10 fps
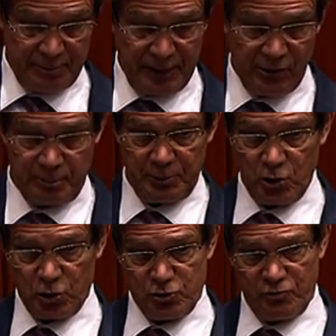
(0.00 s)
power
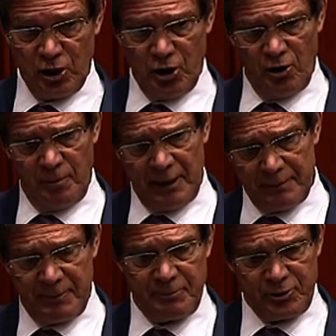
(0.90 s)
brokers
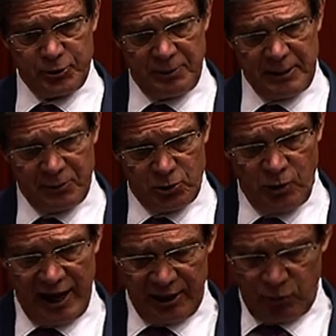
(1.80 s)
through people who
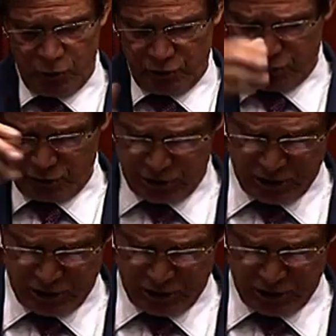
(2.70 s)
work through the